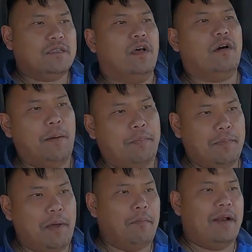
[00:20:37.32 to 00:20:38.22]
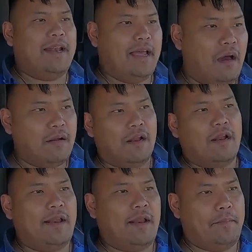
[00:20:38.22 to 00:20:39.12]
So I put my money down
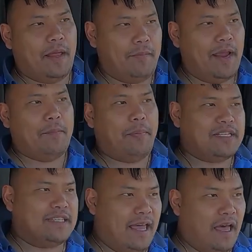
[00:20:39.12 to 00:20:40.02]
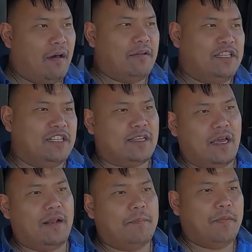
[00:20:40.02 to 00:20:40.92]
on it and made a deposit down. It's just
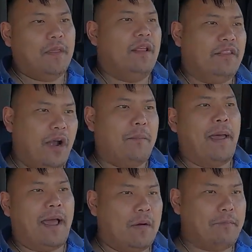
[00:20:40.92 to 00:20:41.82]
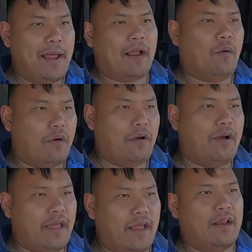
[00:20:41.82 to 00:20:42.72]
that they're on back order,
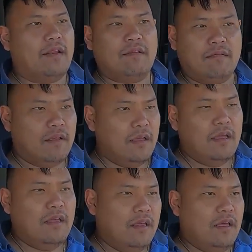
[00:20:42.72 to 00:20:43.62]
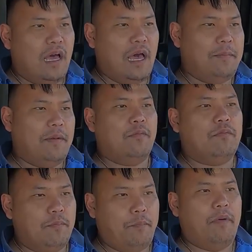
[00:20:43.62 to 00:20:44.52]
and I've been
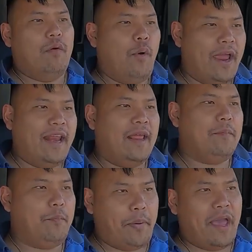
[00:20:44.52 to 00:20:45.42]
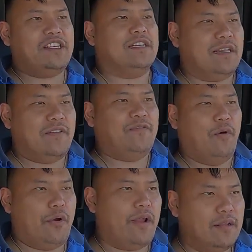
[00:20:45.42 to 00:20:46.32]
waiting patiently
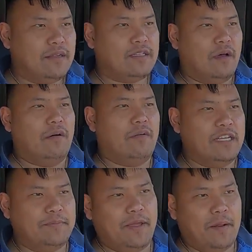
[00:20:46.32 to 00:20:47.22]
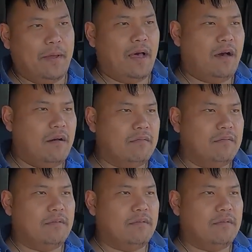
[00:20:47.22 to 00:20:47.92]
for it. So it's been about